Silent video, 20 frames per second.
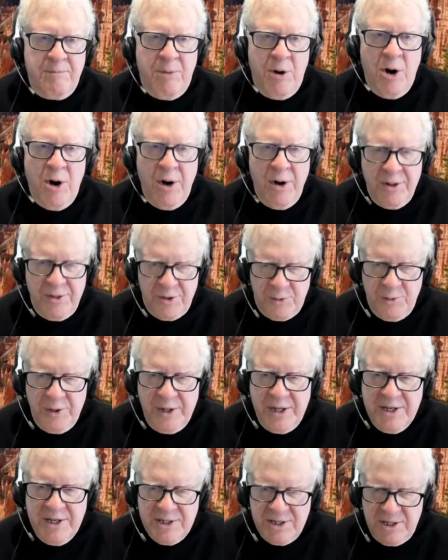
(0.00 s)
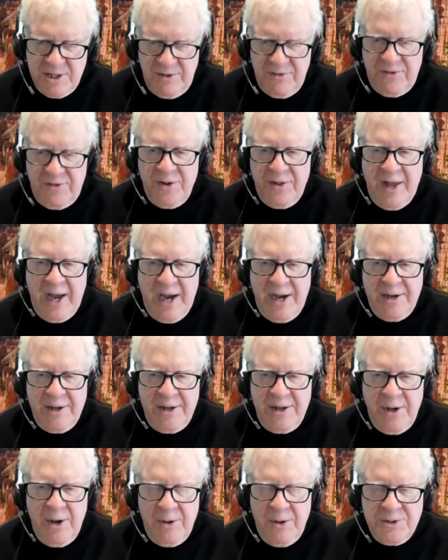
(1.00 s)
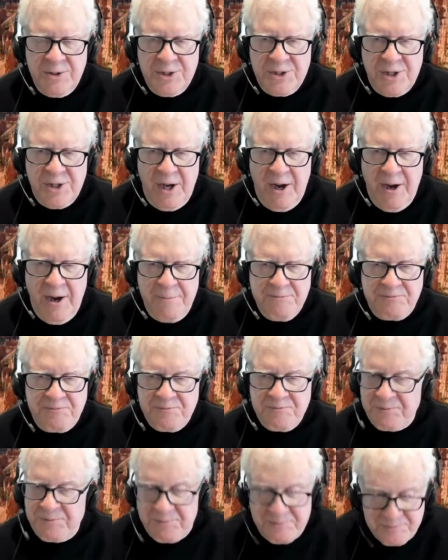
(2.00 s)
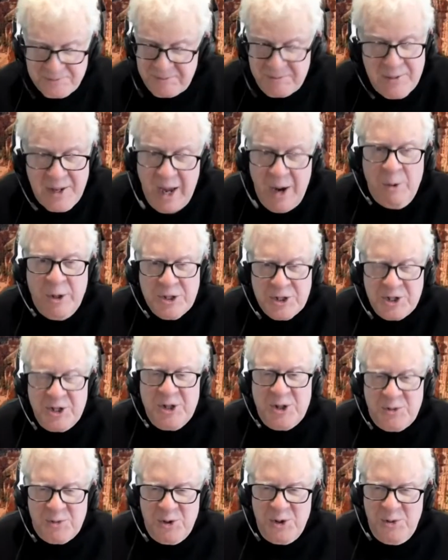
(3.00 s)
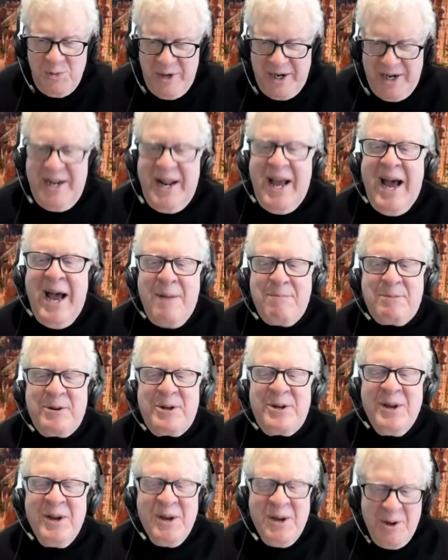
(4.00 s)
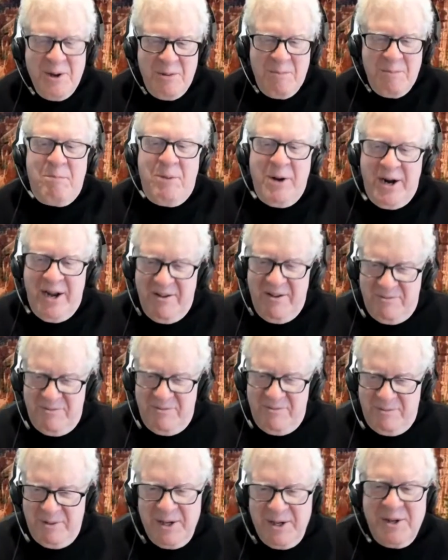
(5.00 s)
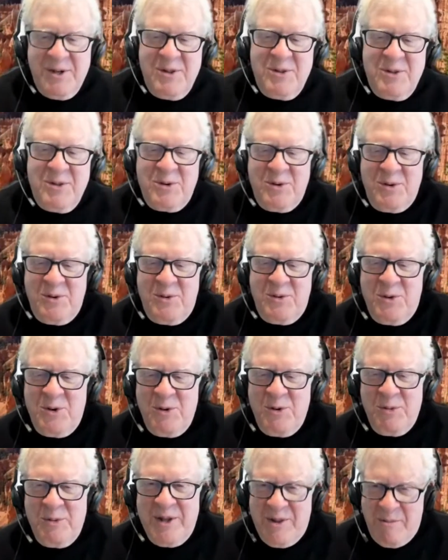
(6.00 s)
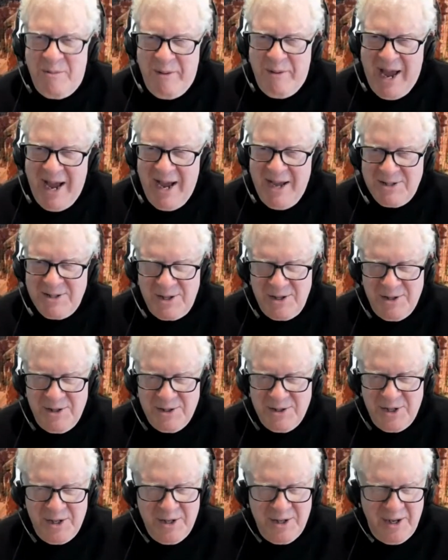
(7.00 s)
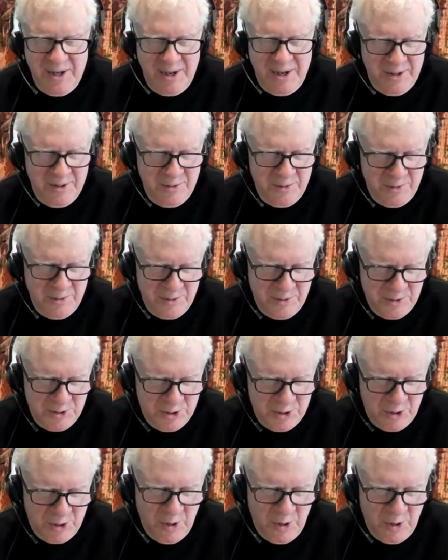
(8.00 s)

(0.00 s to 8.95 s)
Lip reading: and part of the reason for that, just I wasn't in the room when it happened, but I've been in the room in the past because I